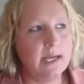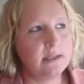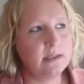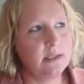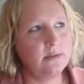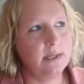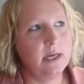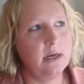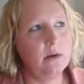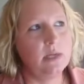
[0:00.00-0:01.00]
Castleton right
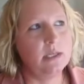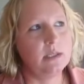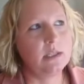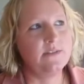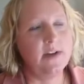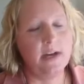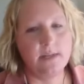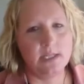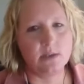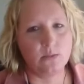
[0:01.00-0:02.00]
now is 5
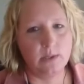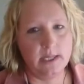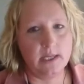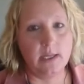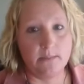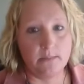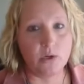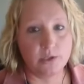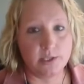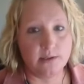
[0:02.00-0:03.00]
days a week in
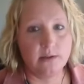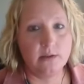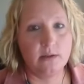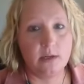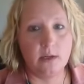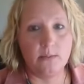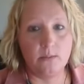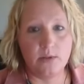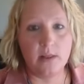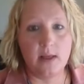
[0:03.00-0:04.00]
person
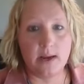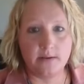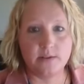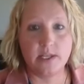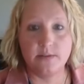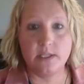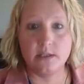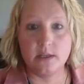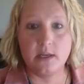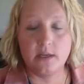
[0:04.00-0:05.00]
with a lot of safety
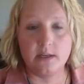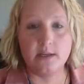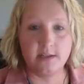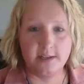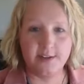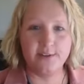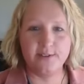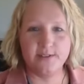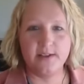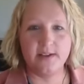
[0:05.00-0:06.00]
and you
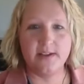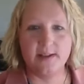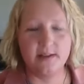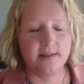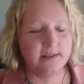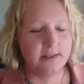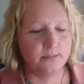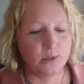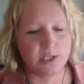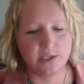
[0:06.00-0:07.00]
know,
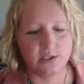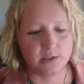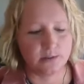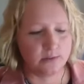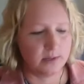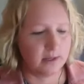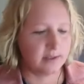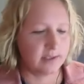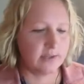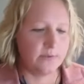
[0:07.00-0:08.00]
procedures and
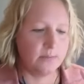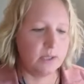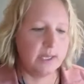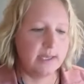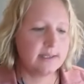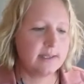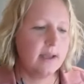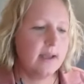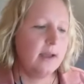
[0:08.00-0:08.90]
stuff in place.